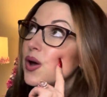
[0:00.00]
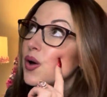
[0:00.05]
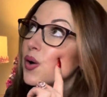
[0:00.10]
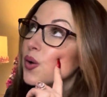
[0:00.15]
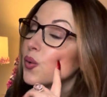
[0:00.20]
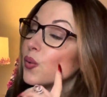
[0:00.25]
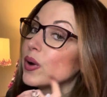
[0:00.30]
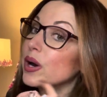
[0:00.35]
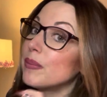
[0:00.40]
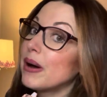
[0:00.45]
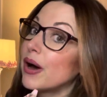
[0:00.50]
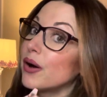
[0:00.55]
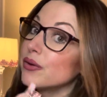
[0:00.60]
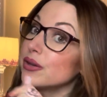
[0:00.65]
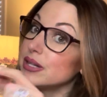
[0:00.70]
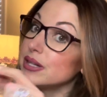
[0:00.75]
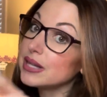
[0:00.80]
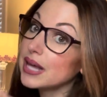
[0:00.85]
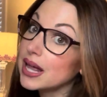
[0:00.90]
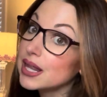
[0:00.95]
What about
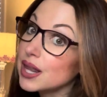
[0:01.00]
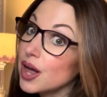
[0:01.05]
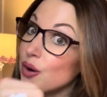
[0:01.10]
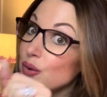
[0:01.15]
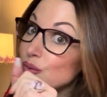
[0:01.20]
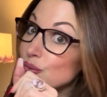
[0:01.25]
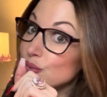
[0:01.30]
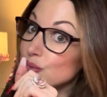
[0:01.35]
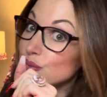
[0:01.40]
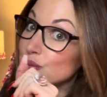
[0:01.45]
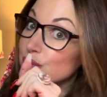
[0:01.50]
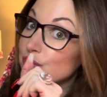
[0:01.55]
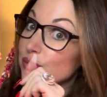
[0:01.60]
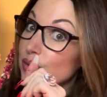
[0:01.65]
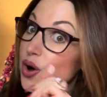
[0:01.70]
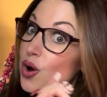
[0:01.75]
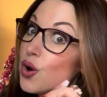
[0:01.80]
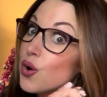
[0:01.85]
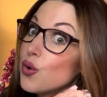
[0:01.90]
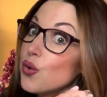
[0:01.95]
yellow
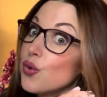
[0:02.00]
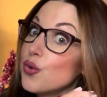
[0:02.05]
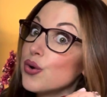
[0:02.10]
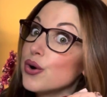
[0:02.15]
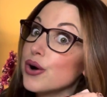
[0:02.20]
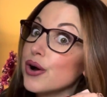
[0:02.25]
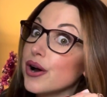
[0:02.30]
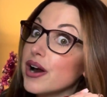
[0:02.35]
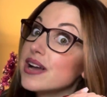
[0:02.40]
or